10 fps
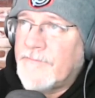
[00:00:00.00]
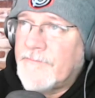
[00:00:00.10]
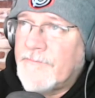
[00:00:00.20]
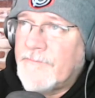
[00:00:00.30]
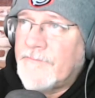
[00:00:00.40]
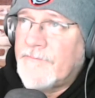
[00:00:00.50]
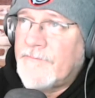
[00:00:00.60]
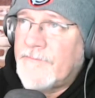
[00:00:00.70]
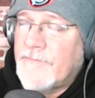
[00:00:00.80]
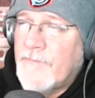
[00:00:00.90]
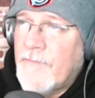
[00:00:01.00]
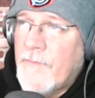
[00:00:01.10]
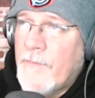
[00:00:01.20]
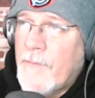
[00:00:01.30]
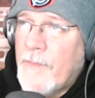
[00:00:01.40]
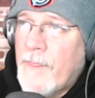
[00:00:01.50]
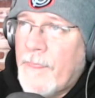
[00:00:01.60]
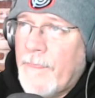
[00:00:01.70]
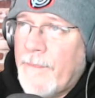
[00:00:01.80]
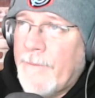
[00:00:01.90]

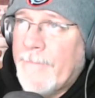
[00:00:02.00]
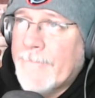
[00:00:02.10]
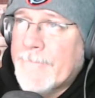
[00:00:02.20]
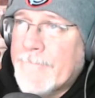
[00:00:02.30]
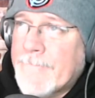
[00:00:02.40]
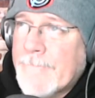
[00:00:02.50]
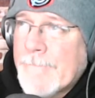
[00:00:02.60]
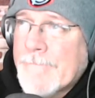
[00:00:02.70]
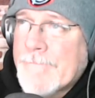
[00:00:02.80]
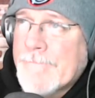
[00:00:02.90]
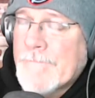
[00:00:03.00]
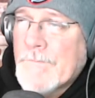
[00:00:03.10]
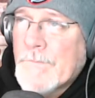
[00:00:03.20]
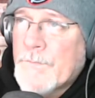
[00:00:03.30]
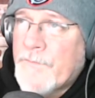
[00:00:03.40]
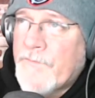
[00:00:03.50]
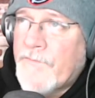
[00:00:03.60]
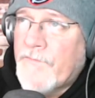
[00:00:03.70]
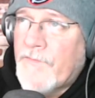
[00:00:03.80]
(silent)